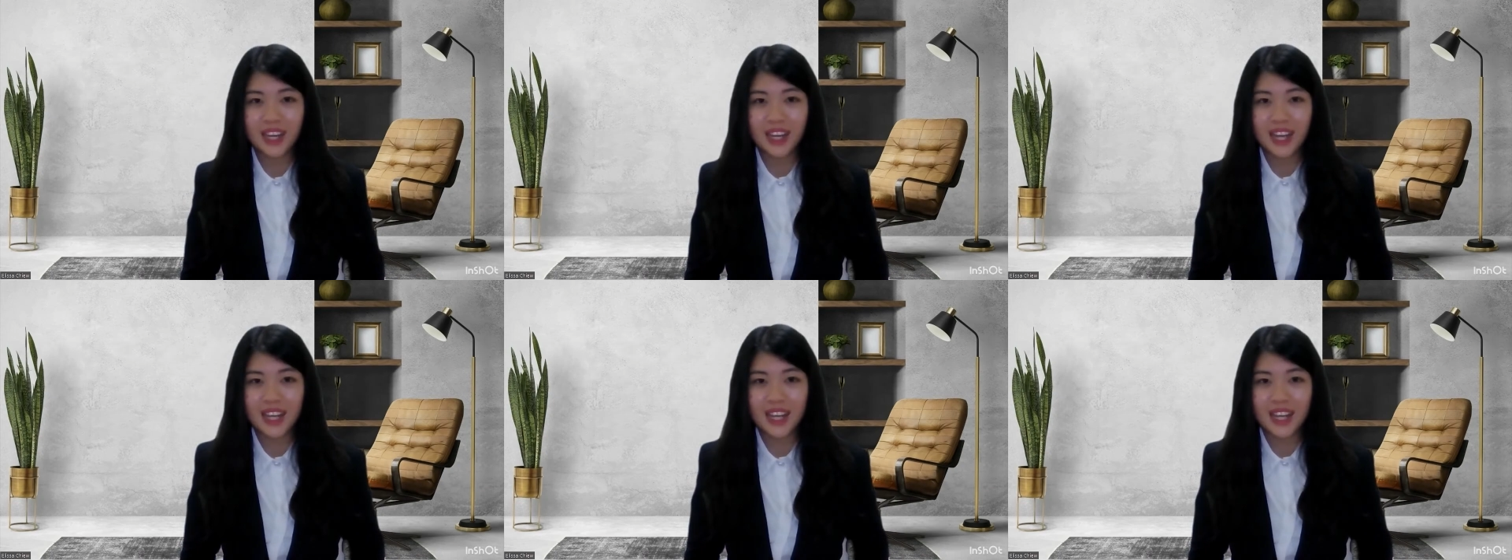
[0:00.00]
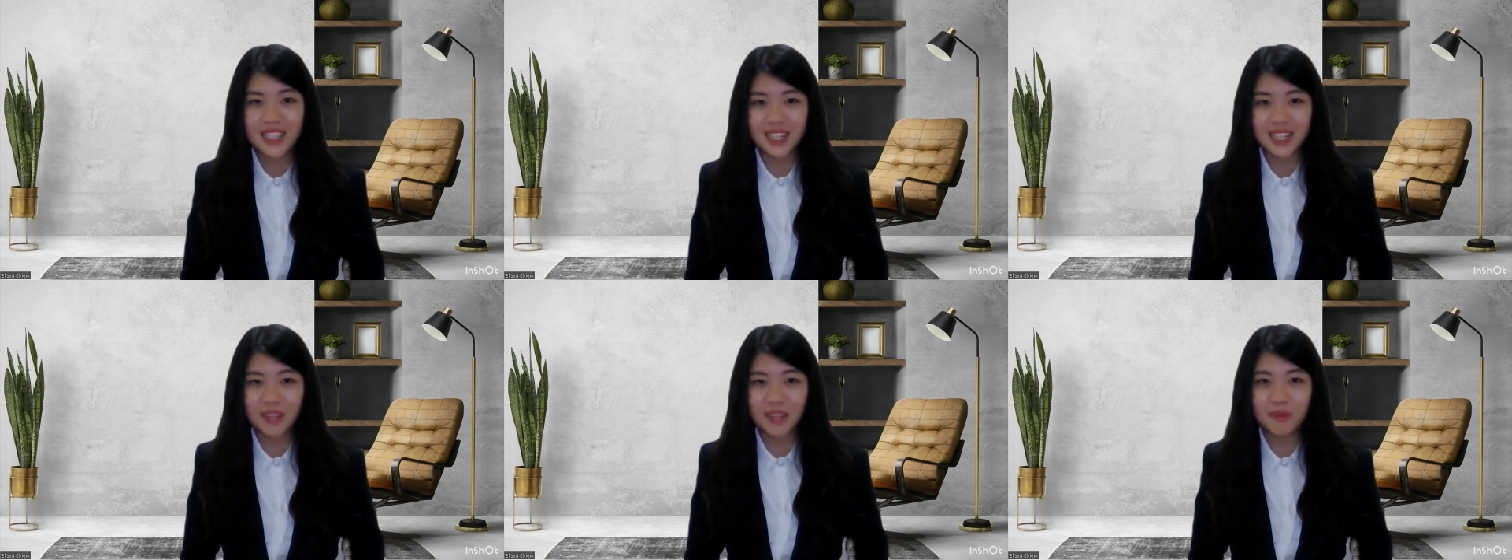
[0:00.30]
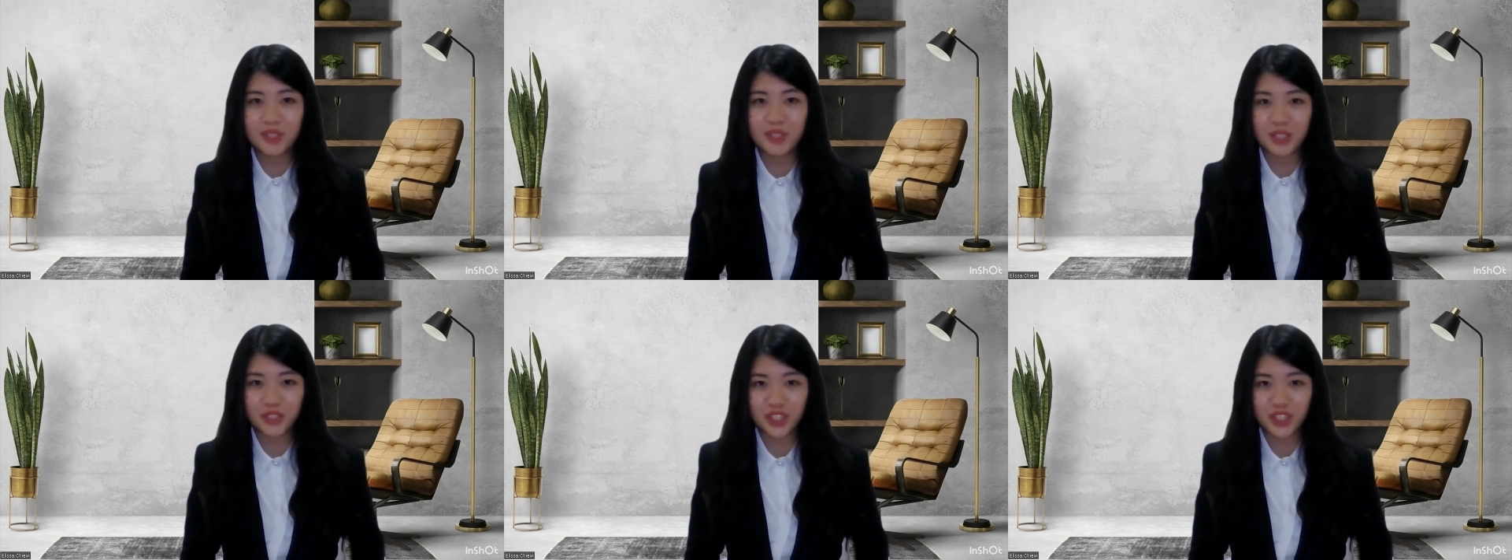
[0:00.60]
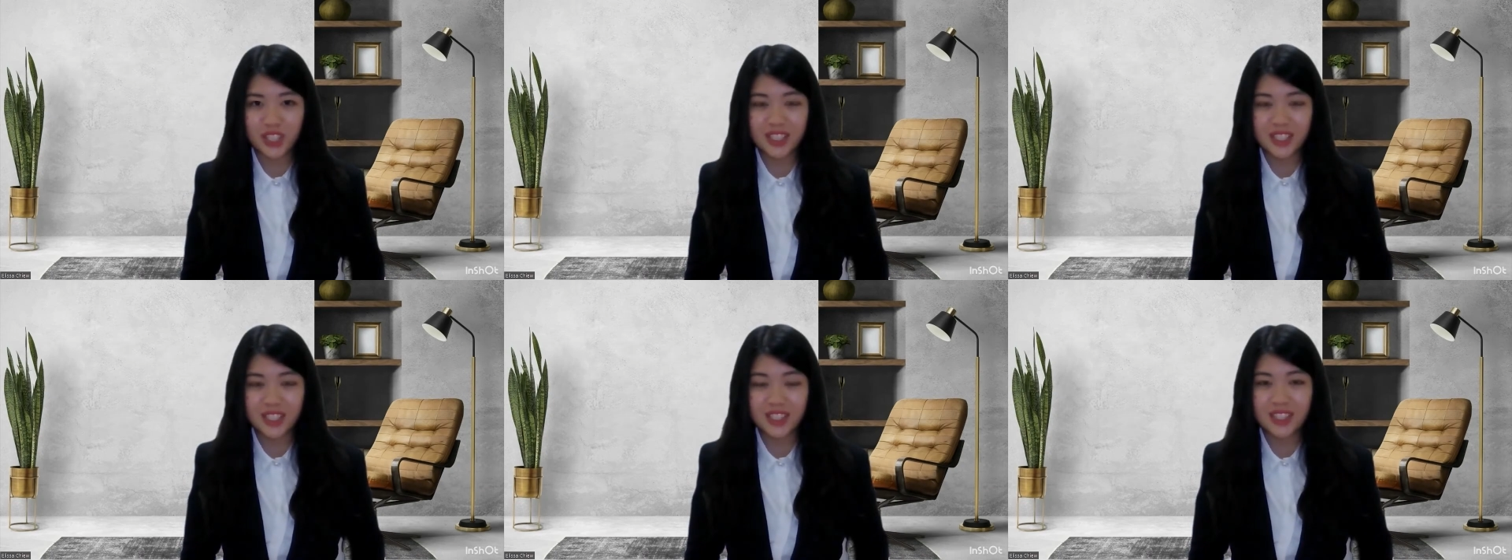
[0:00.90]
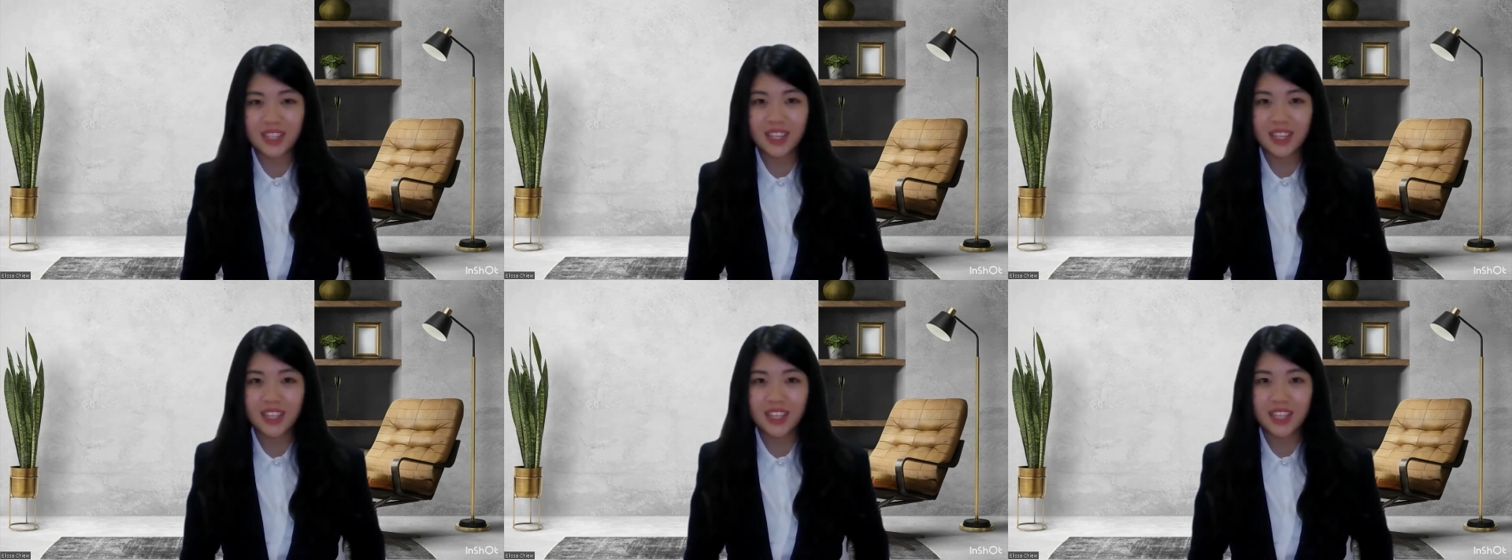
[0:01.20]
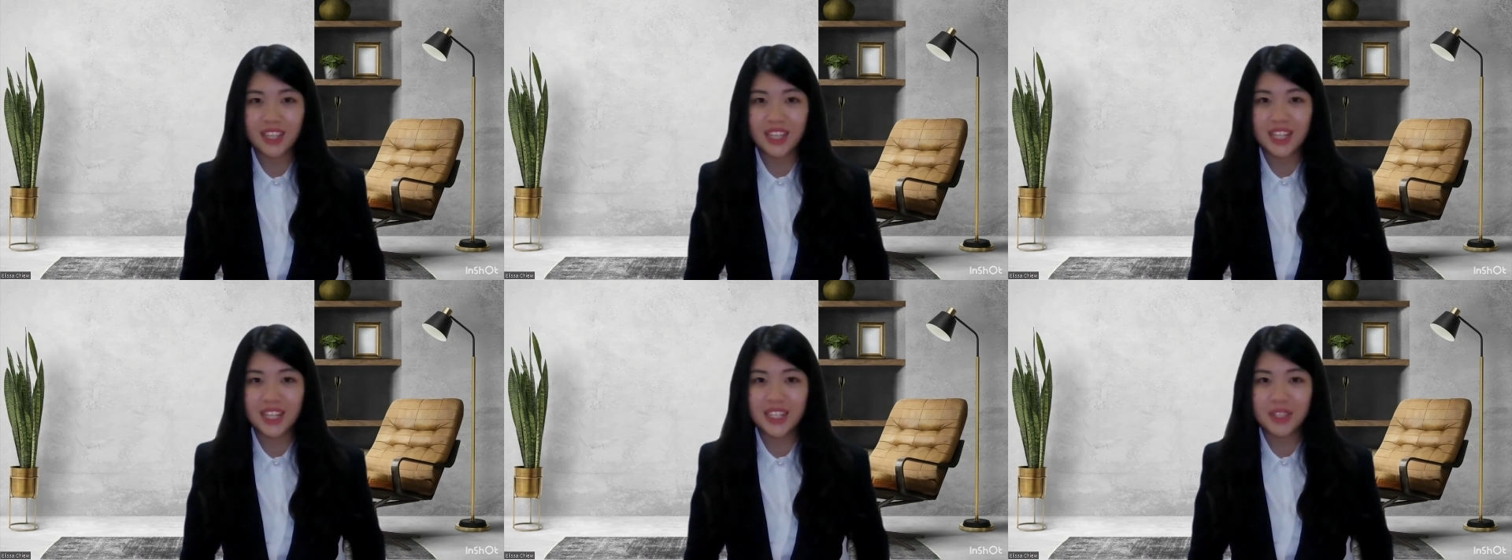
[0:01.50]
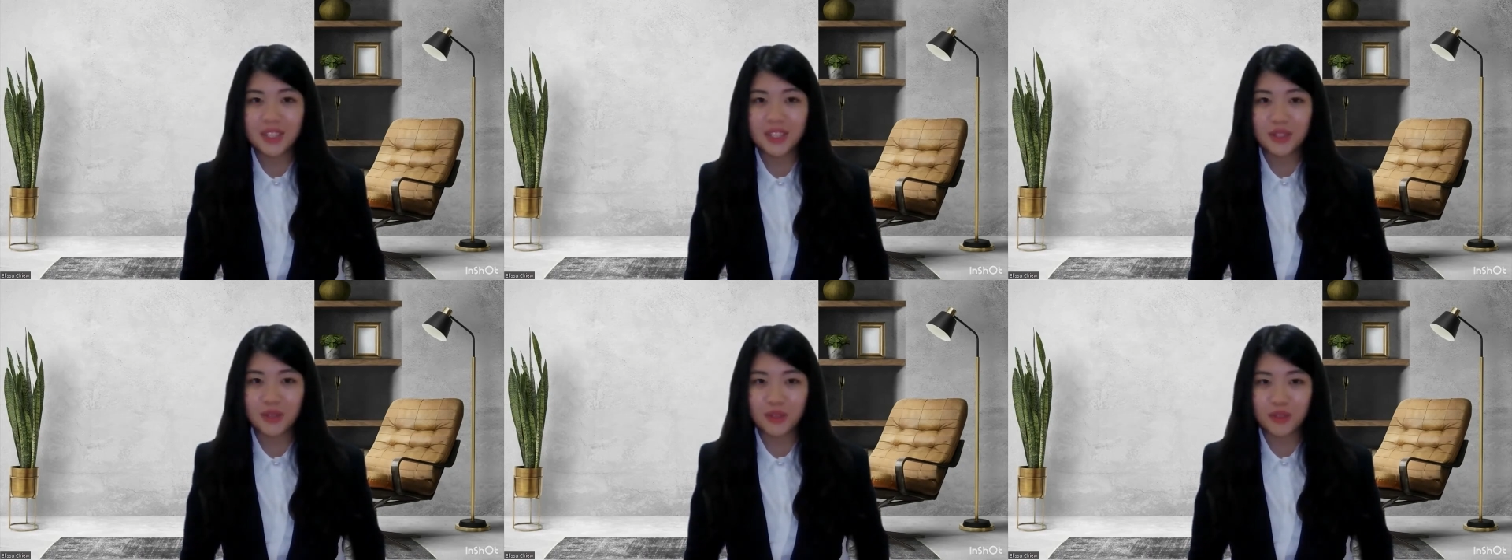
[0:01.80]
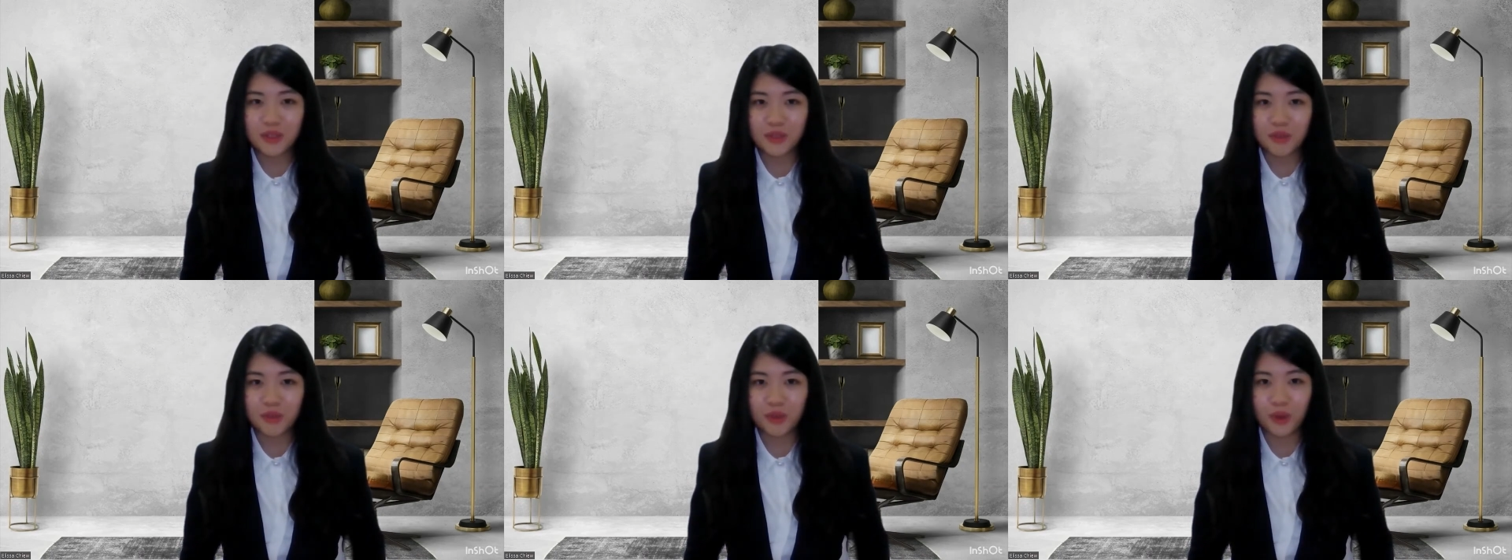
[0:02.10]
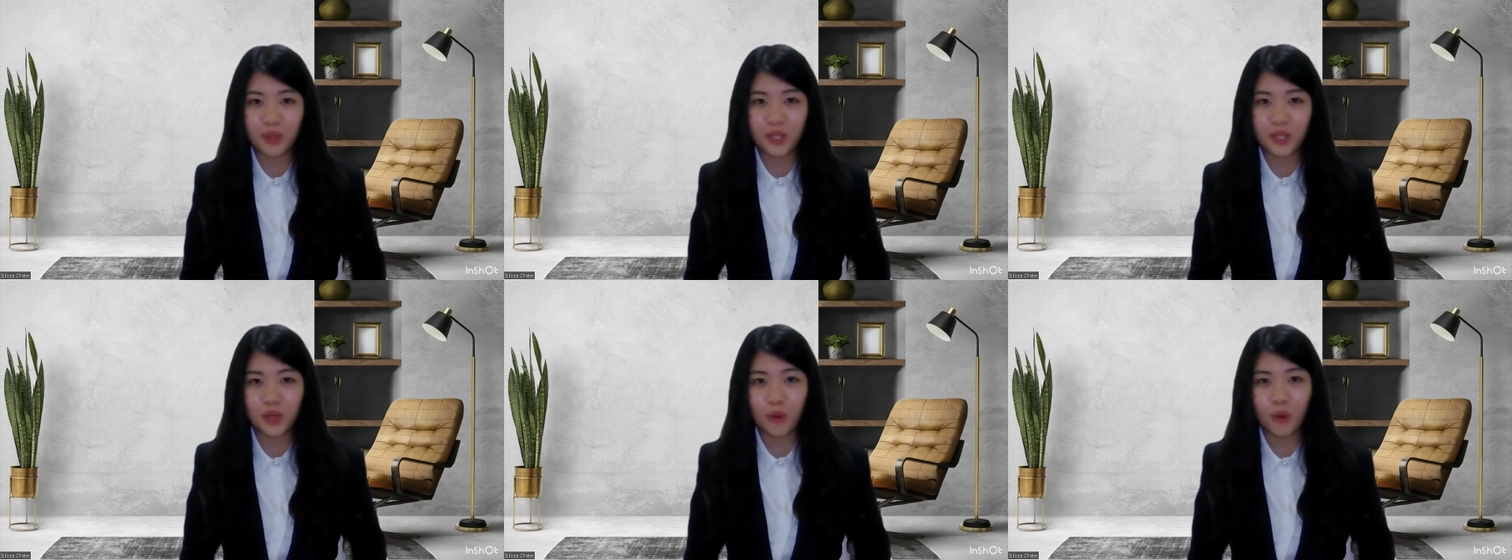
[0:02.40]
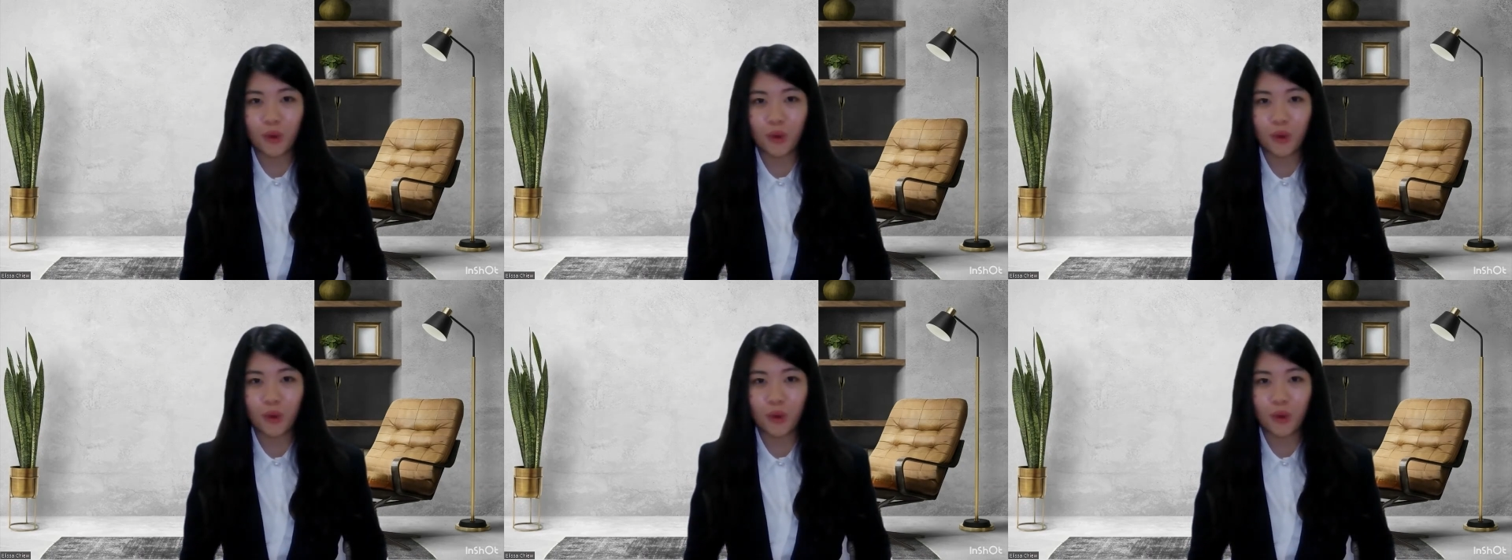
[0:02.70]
As the name suggests, it is a source of law that